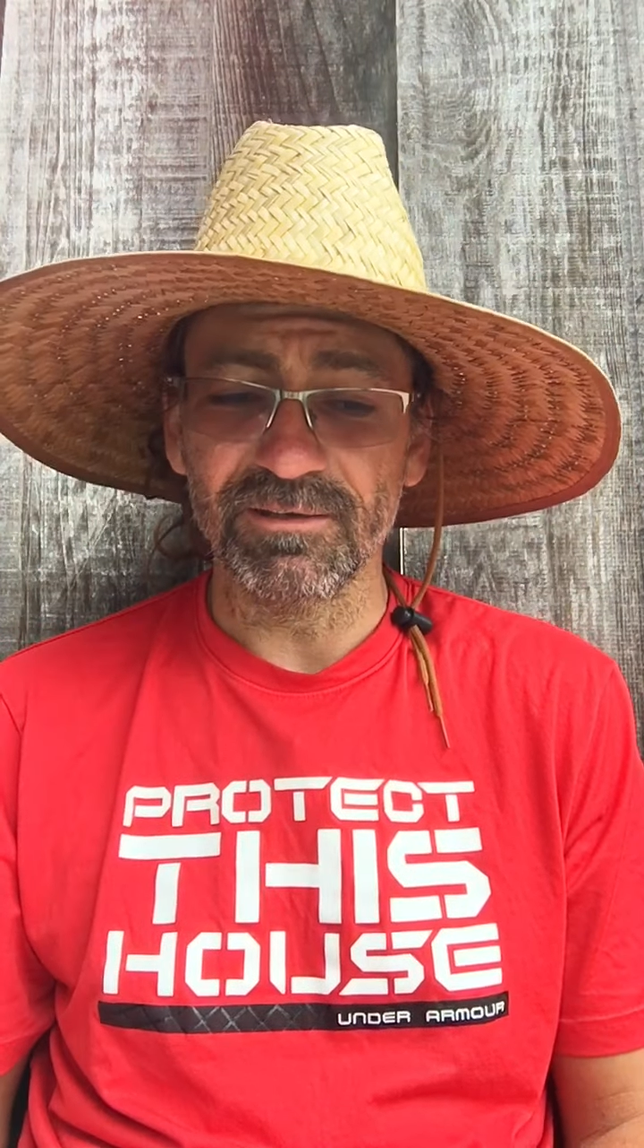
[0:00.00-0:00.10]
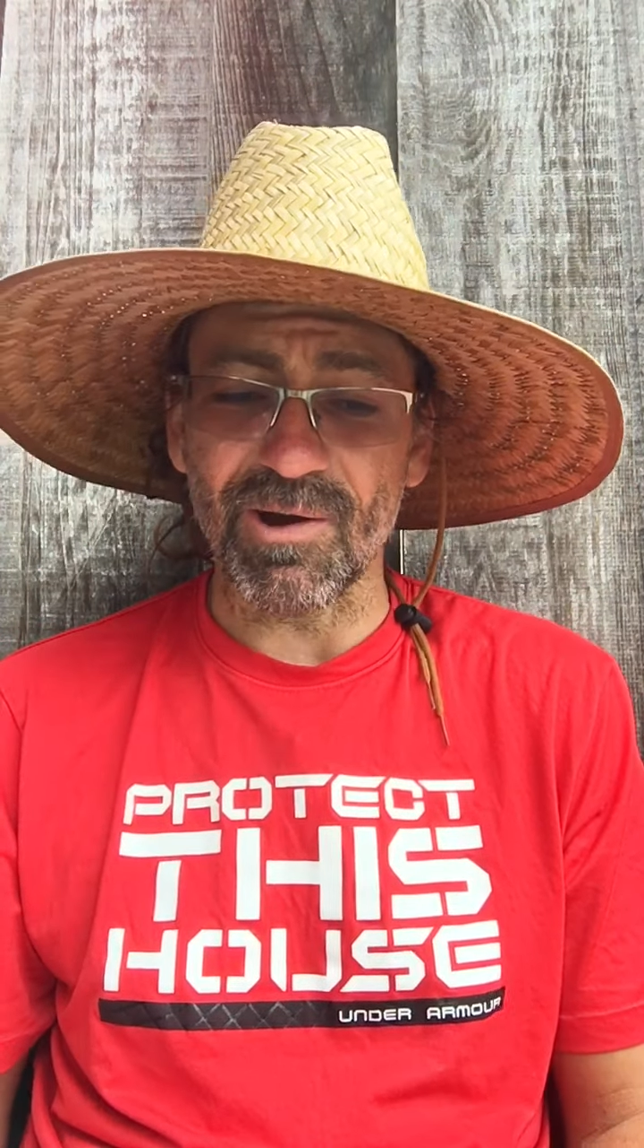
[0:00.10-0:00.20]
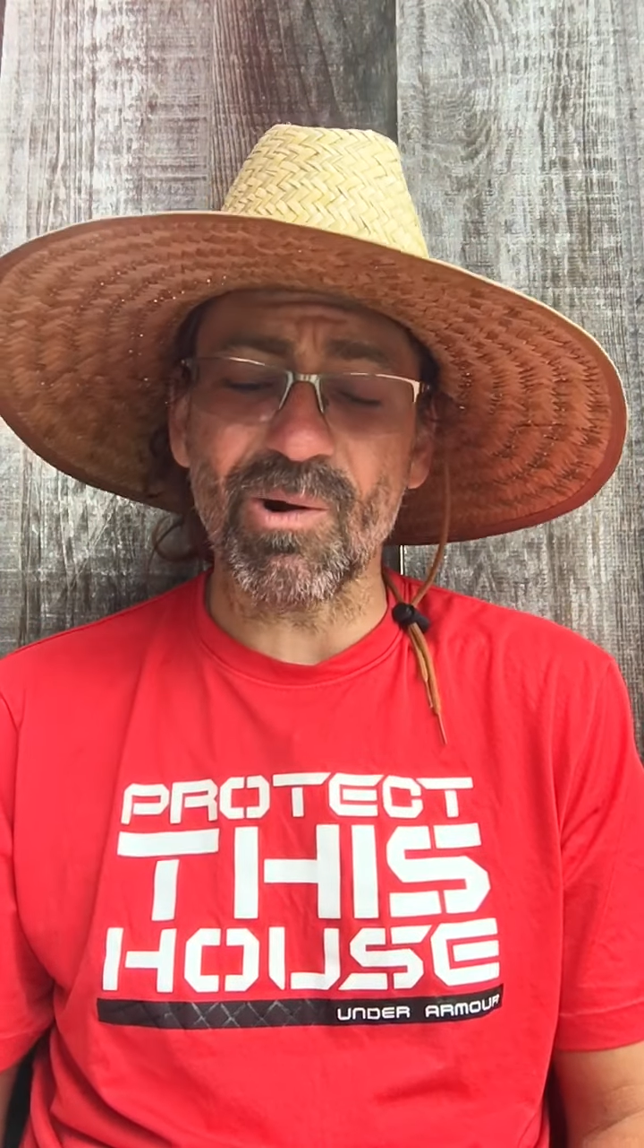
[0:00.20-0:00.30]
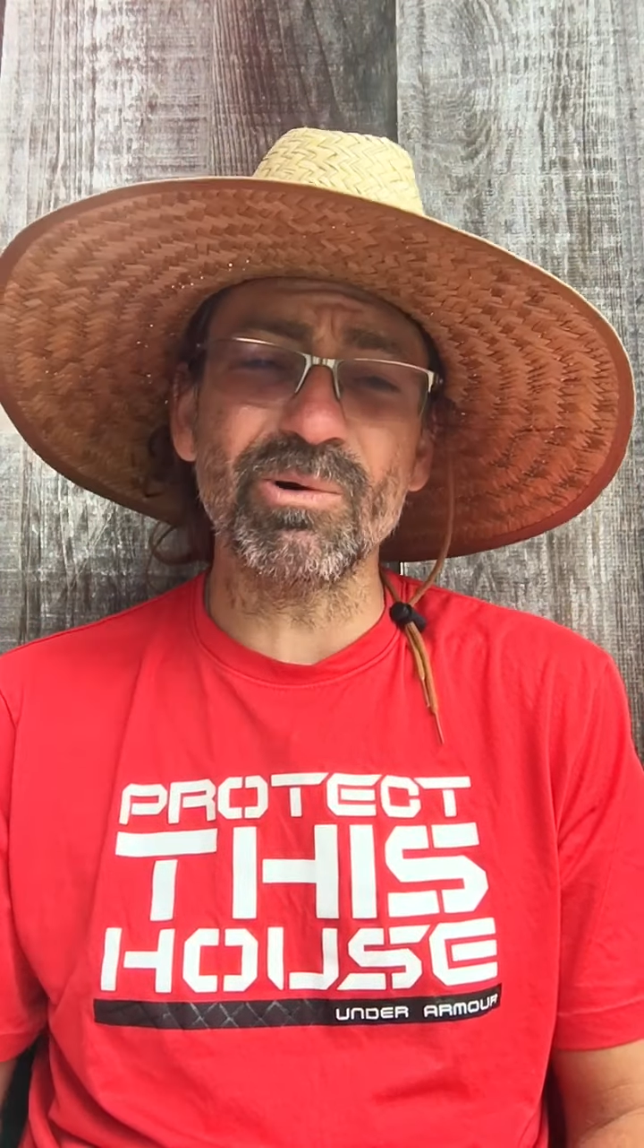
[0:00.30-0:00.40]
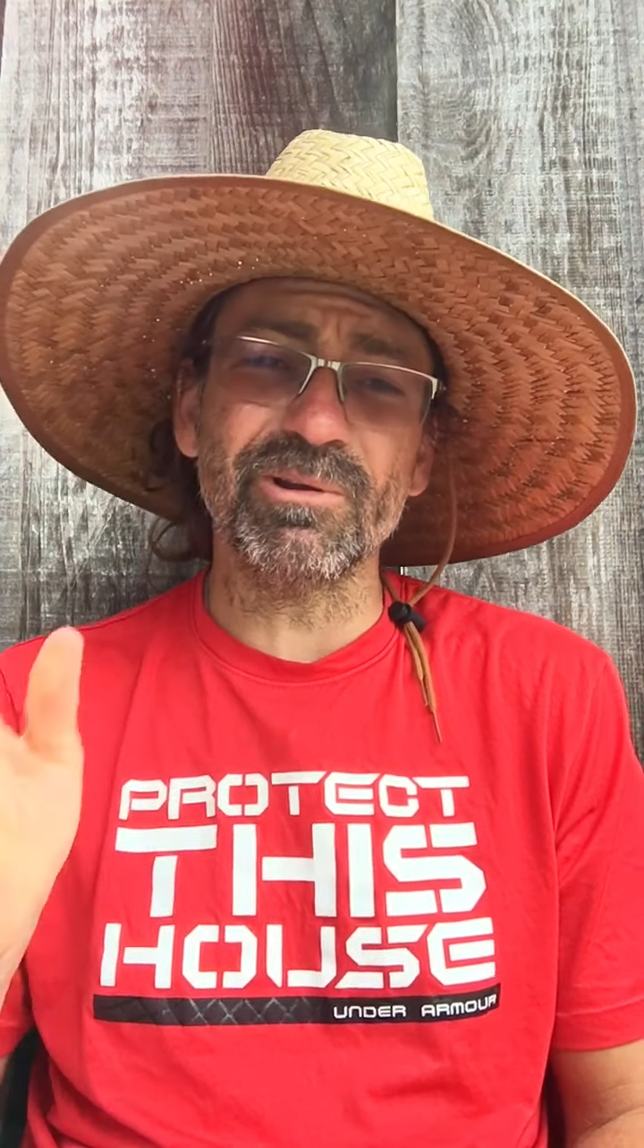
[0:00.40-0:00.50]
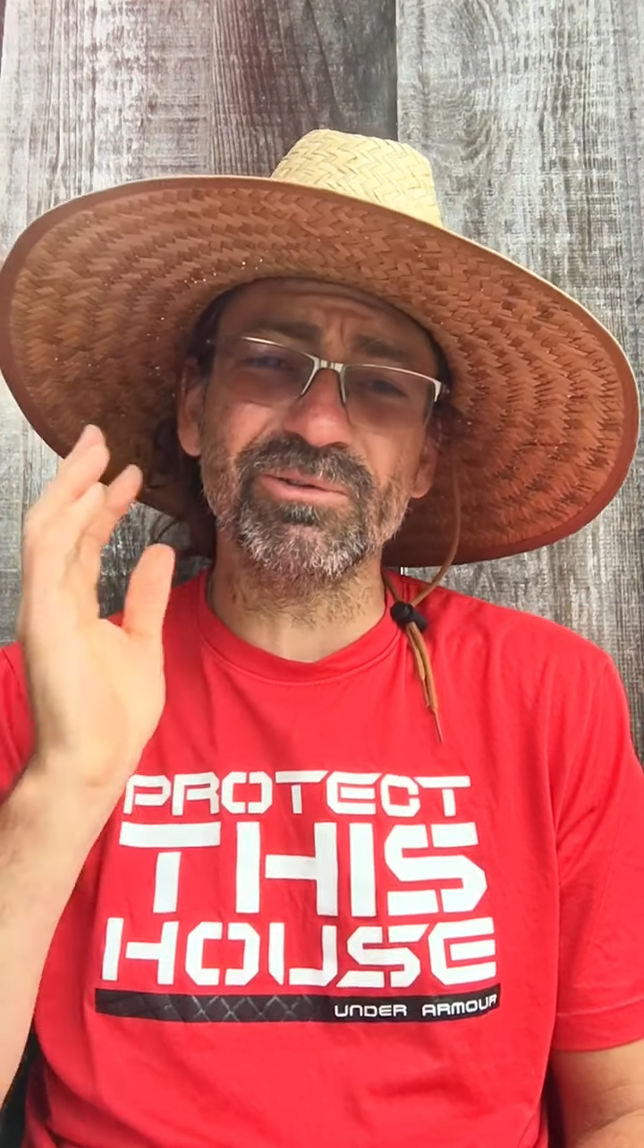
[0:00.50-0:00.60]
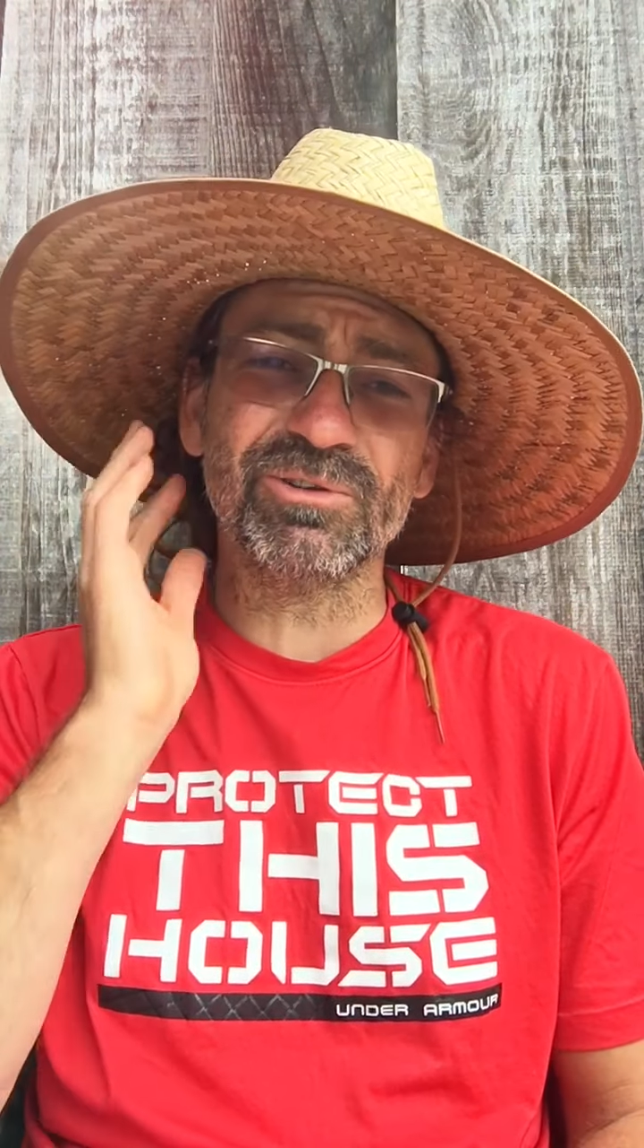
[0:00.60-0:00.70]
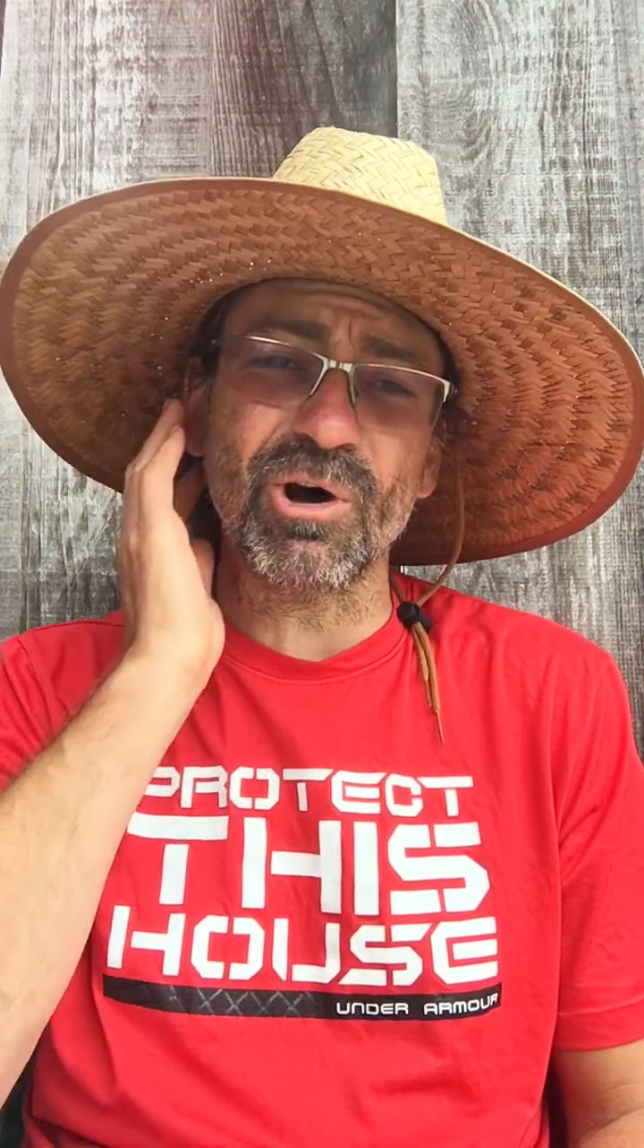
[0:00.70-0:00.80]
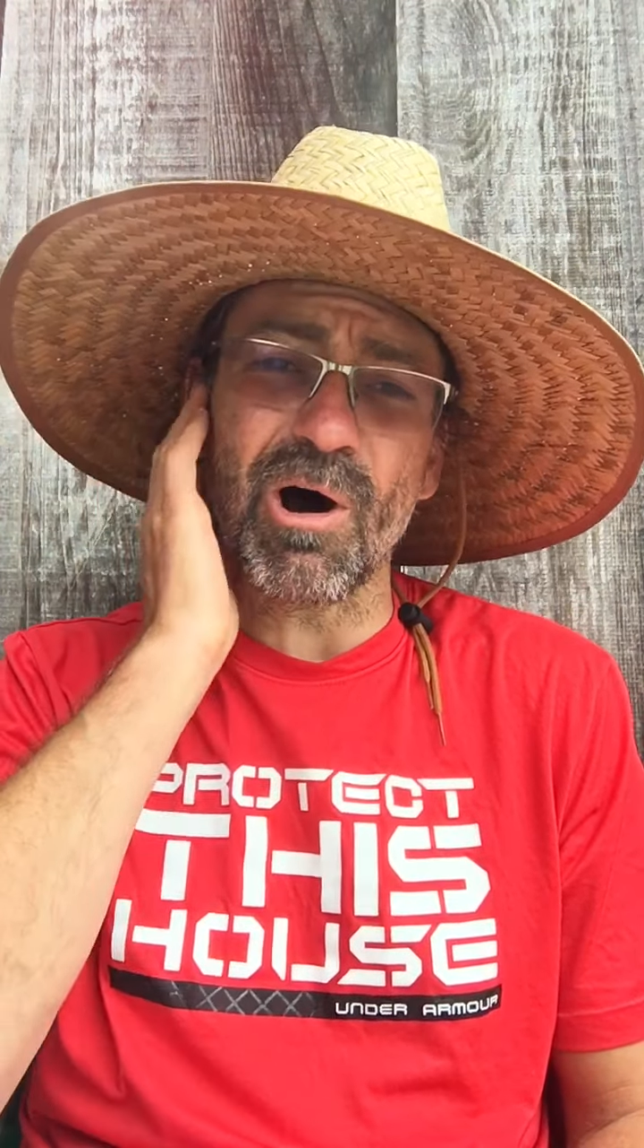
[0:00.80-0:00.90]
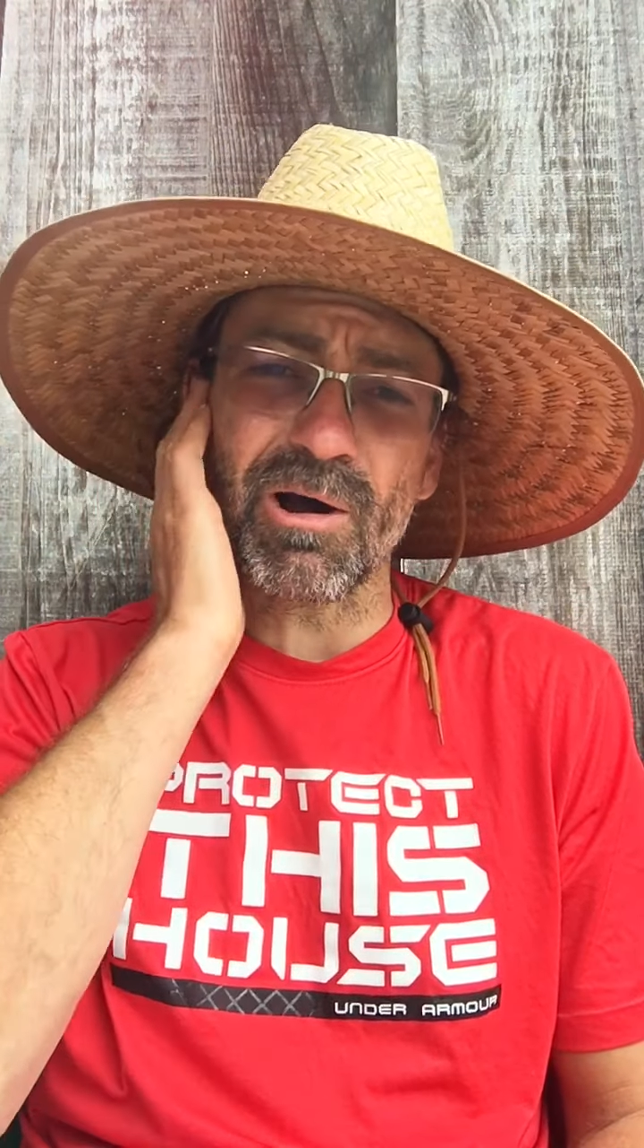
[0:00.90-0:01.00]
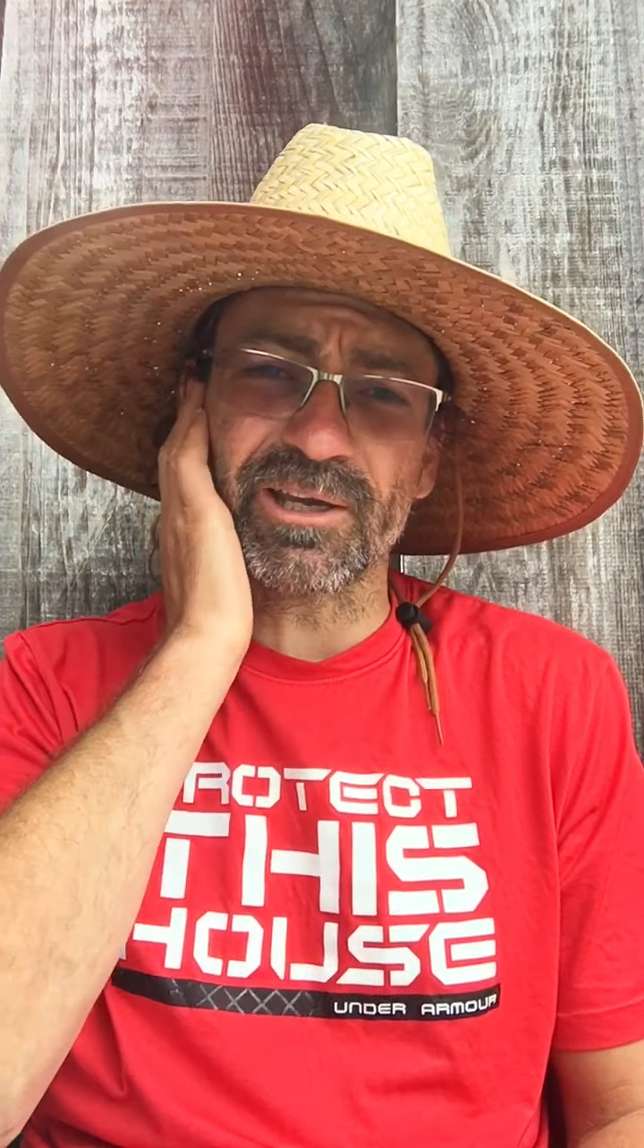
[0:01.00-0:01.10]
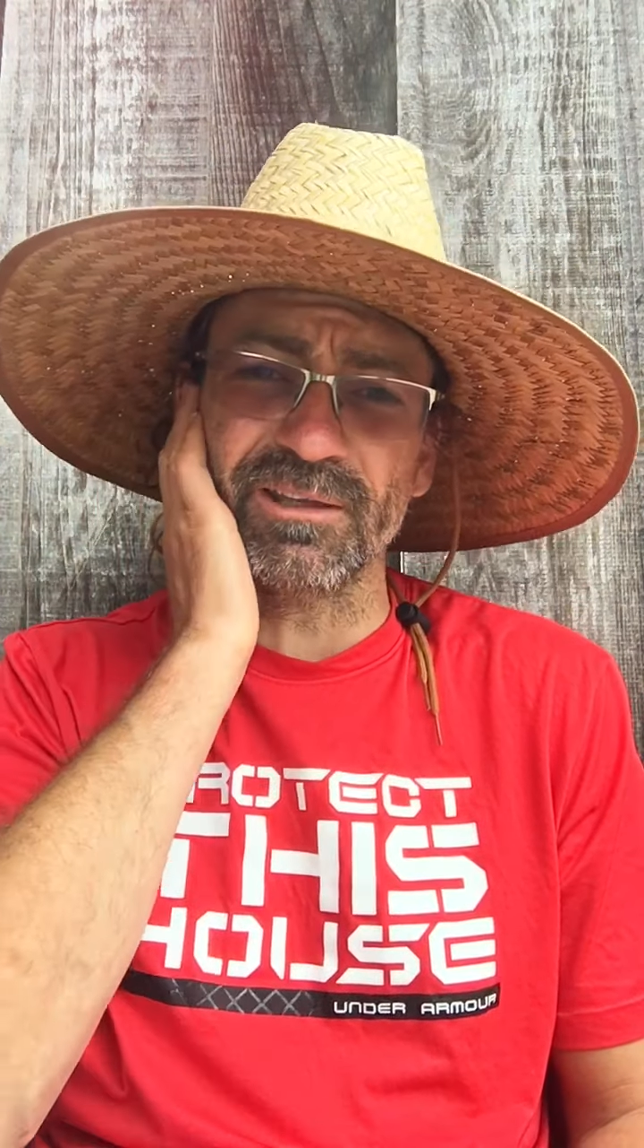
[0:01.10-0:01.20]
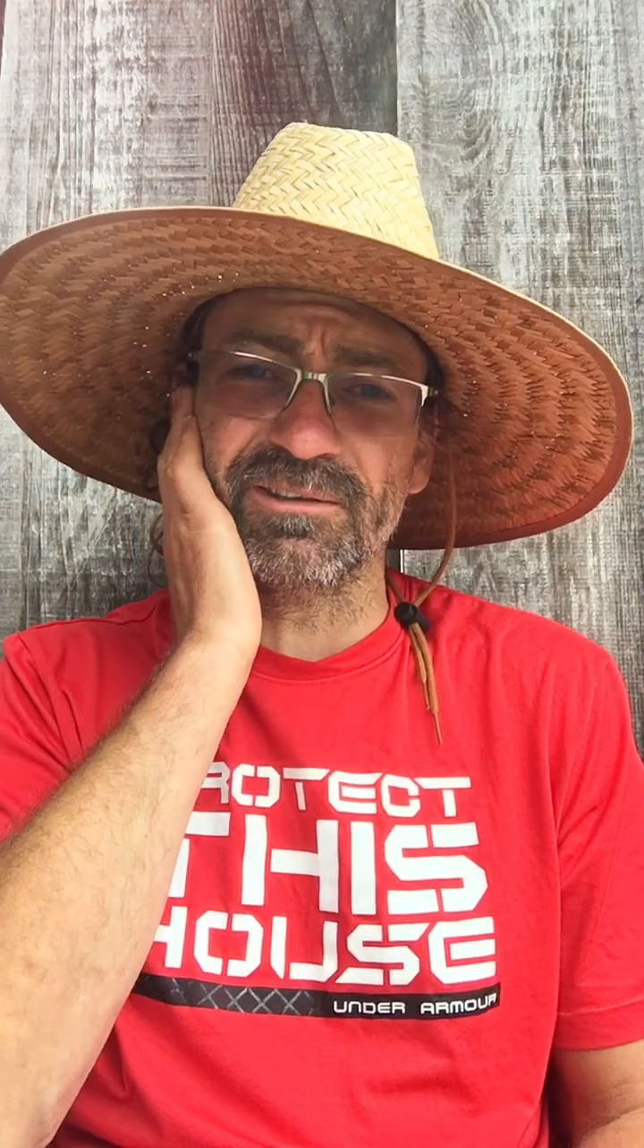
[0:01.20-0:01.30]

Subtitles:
Oh, you was talking